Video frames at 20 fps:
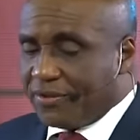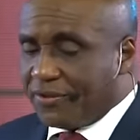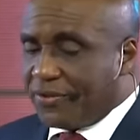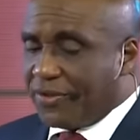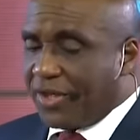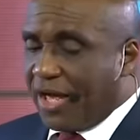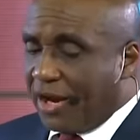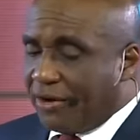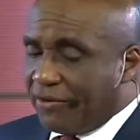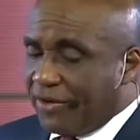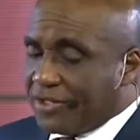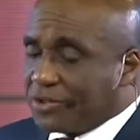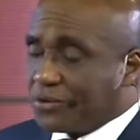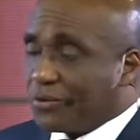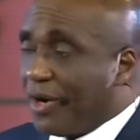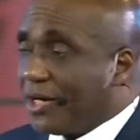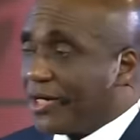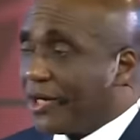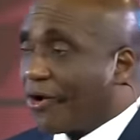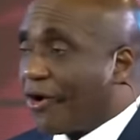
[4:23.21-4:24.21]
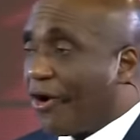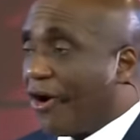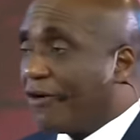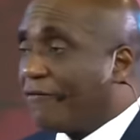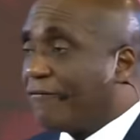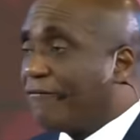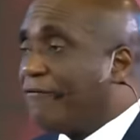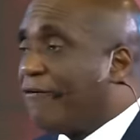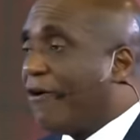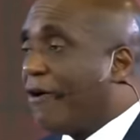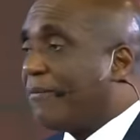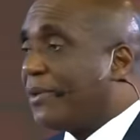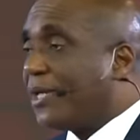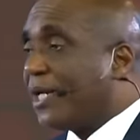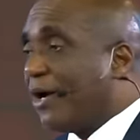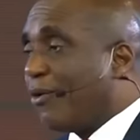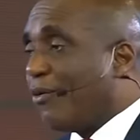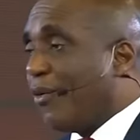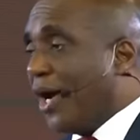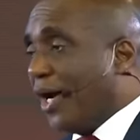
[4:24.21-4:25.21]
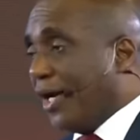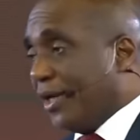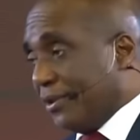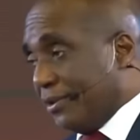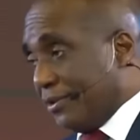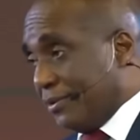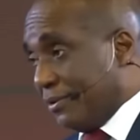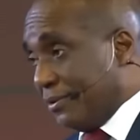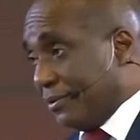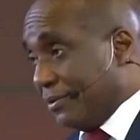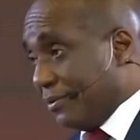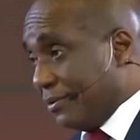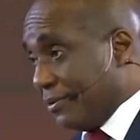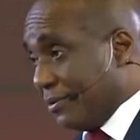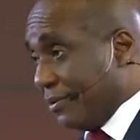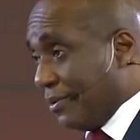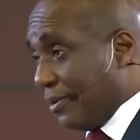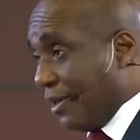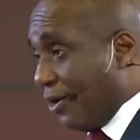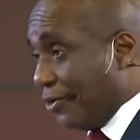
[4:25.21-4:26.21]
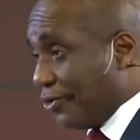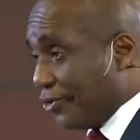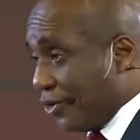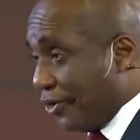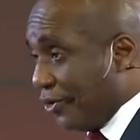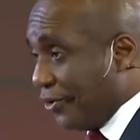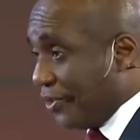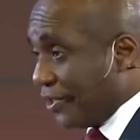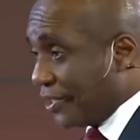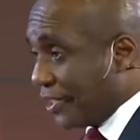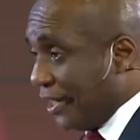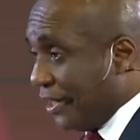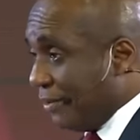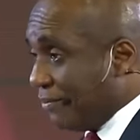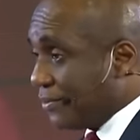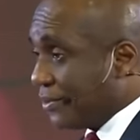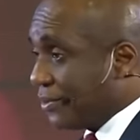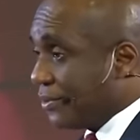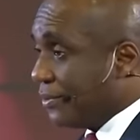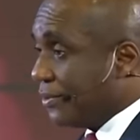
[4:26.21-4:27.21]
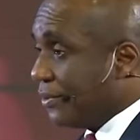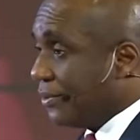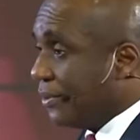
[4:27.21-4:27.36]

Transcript: There is what they call Formula One. I'll show you the clips.